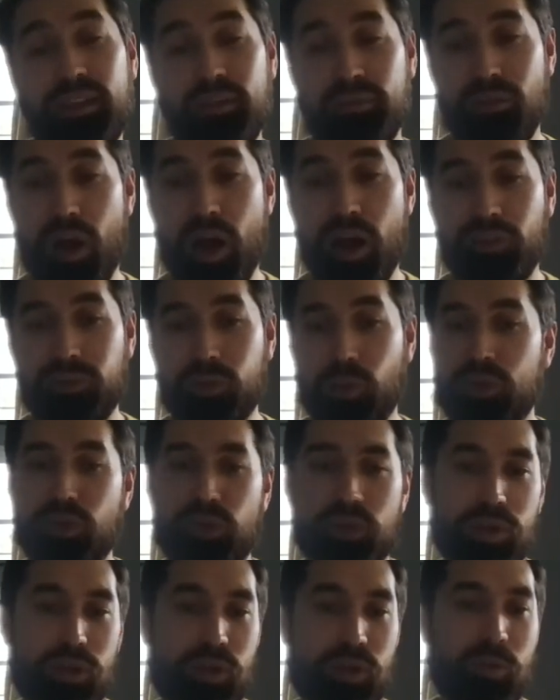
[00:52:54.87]
involved or sort
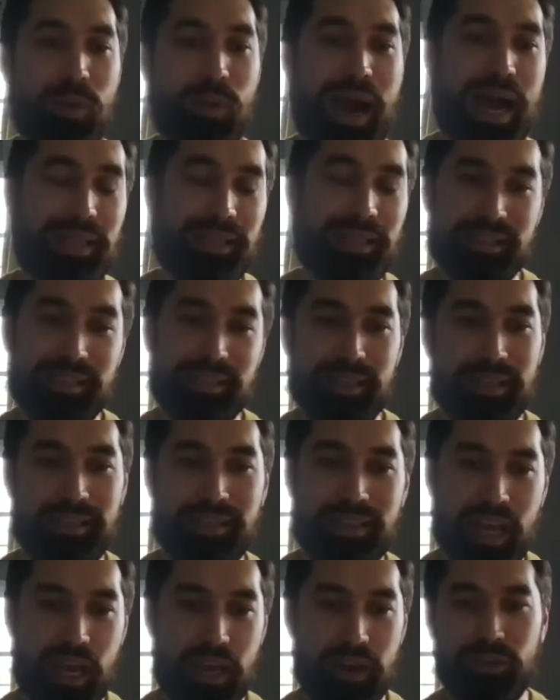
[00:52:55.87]
of behind the scenes,
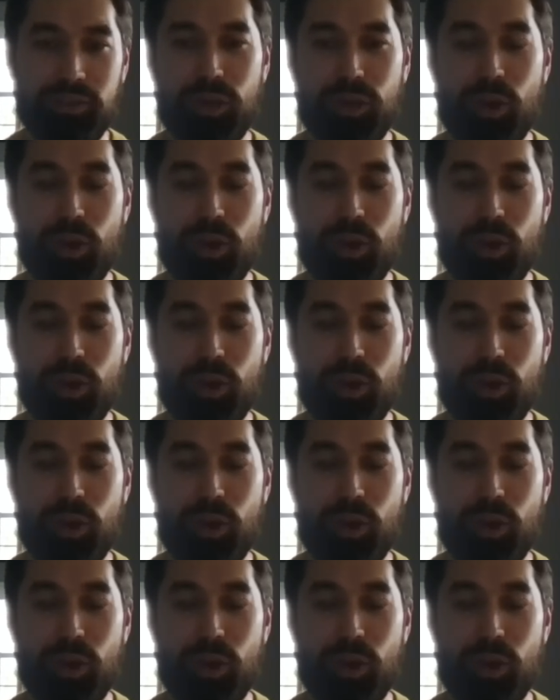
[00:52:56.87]
kind of